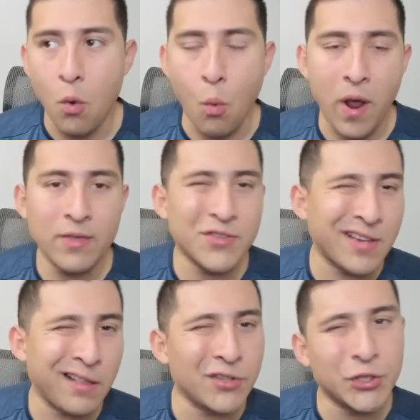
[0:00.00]
When
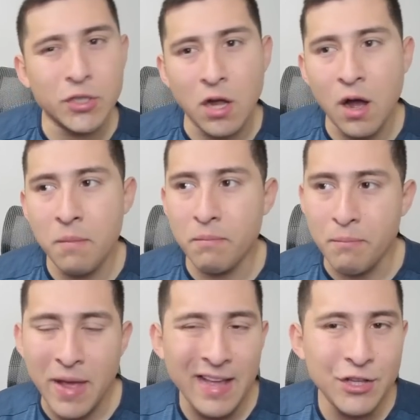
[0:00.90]
sellers come,
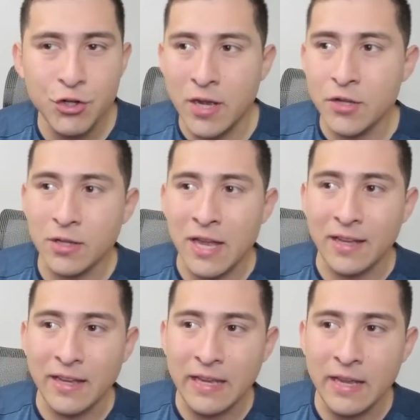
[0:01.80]
may change,
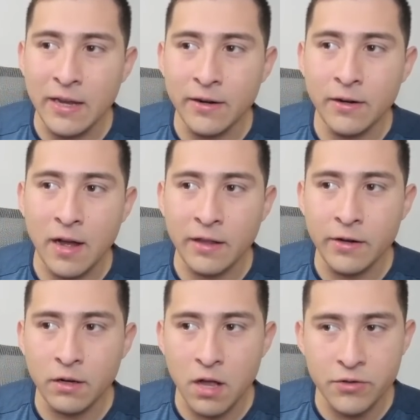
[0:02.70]
like here, a
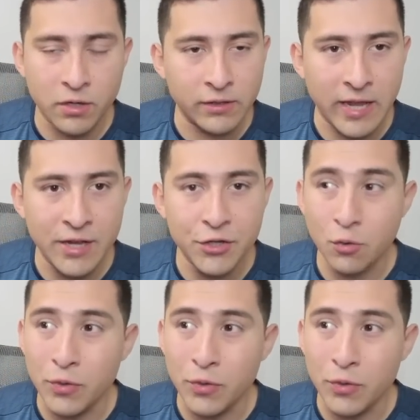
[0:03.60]
little consolidation.